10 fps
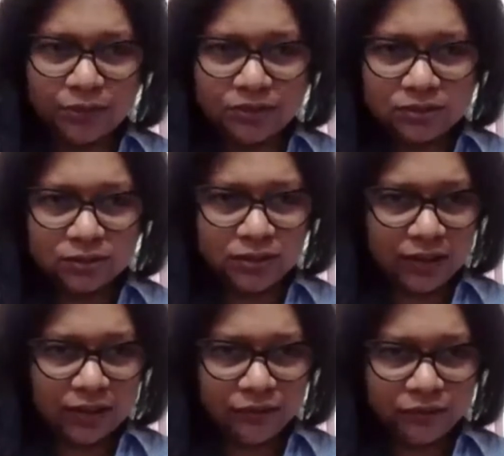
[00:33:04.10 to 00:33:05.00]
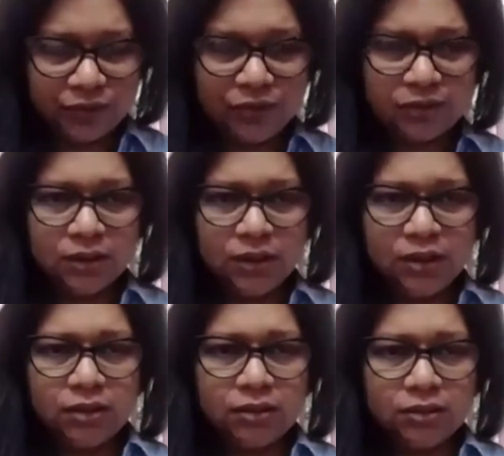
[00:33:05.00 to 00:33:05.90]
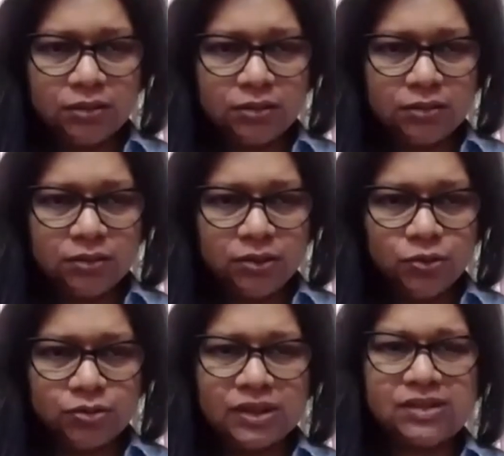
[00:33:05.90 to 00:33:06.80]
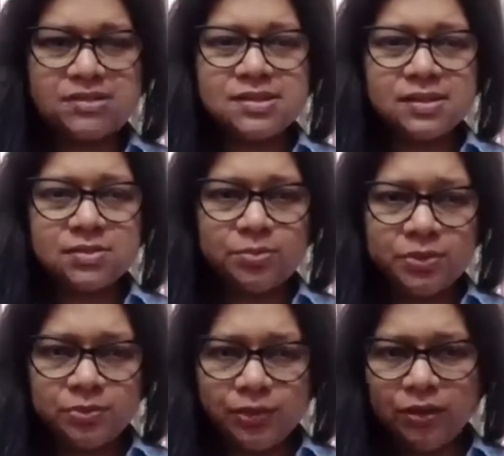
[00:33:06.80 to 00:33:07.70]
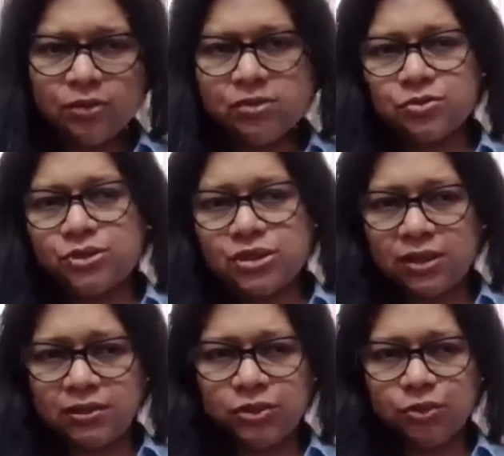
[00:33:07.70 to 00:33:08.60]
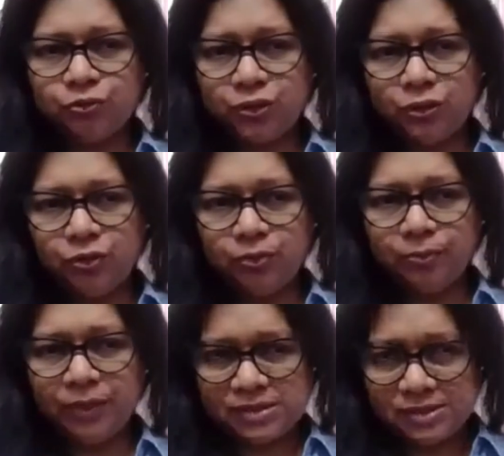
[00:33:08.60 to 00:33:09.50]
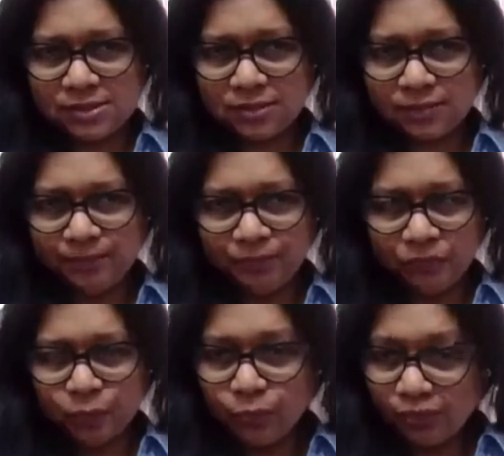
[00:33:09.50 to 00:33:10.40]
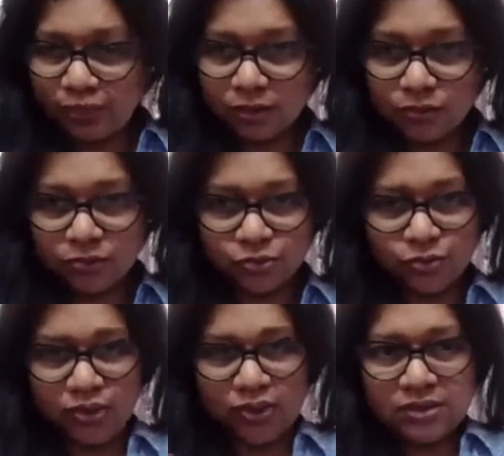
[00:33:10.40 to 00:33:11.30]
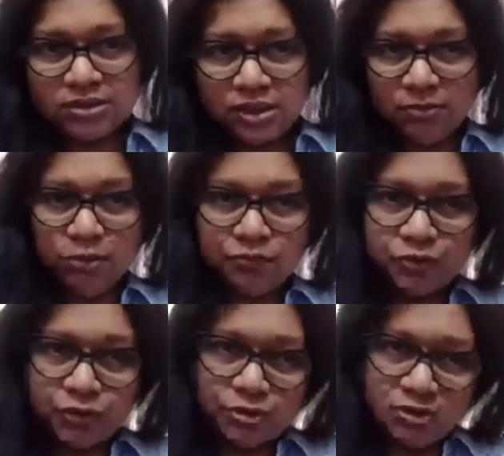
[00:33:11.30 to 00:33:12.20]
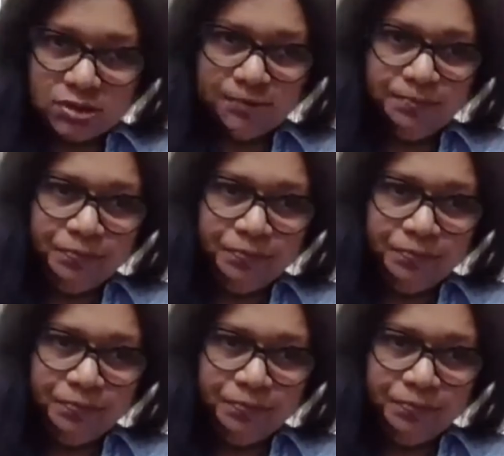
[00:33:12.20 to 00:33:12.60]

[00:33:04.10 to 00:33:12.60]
words. There are different news agencies which will also charge you basis the word count. So each time you've crossed